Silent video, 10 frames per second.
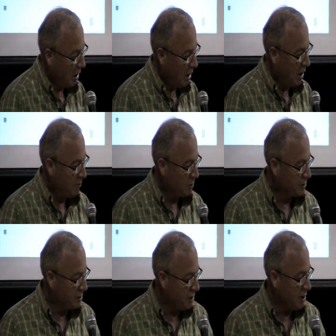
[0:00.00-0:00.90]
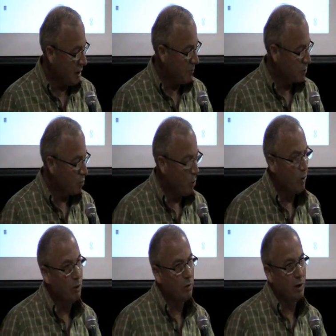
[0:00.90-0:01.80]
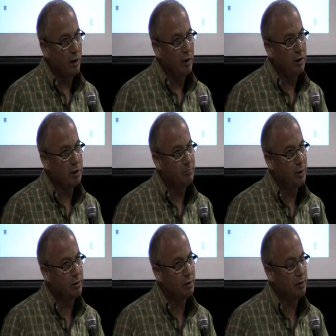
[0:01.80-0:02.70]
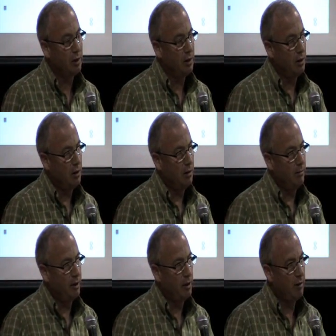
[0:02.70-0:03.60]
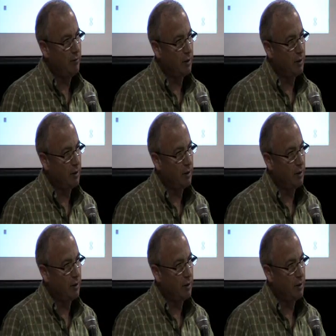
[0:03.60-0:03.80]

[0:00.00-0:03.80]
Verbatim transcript: I was warned when I got into this business that be careful.